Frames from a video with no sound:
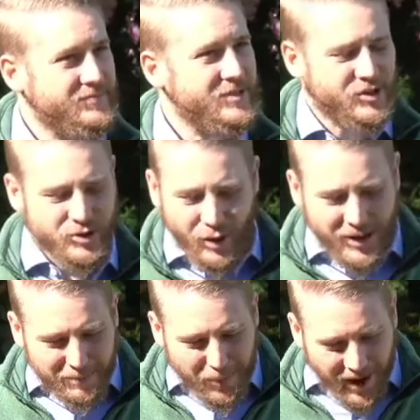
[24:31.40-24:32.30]
So don't
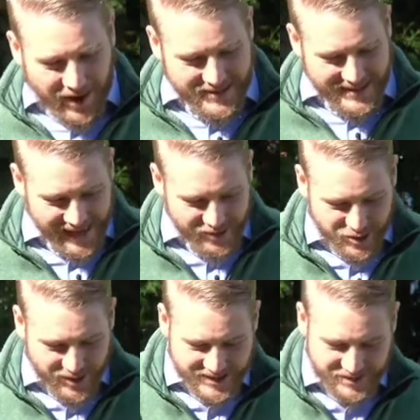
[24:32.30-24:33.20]
get bogged down
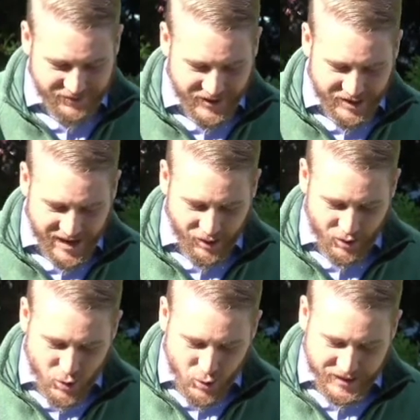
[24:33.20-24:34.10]
trying to figure out
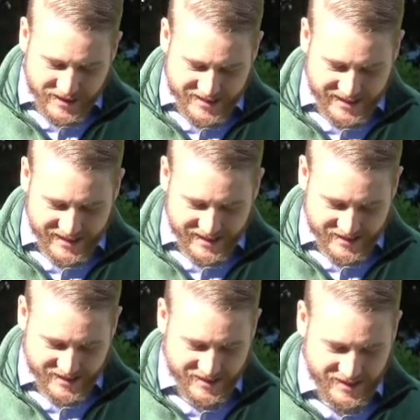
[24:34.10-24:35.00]
who this
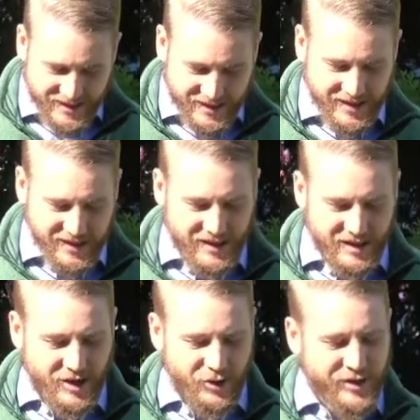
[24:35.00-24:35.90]
is.
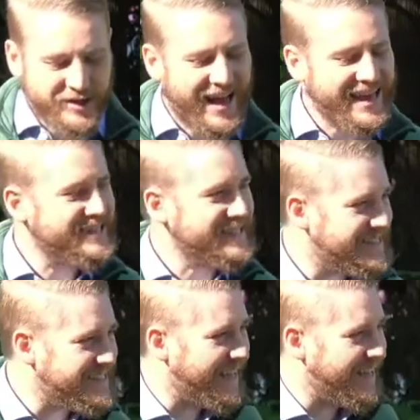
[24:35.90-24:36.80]
Realize
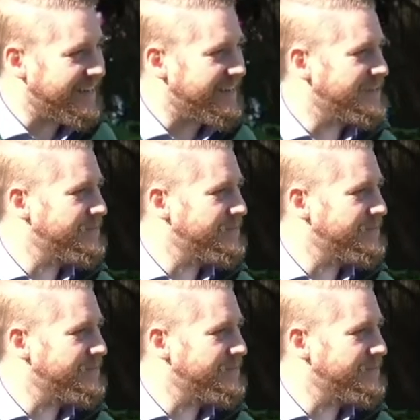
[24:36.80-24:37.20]
instead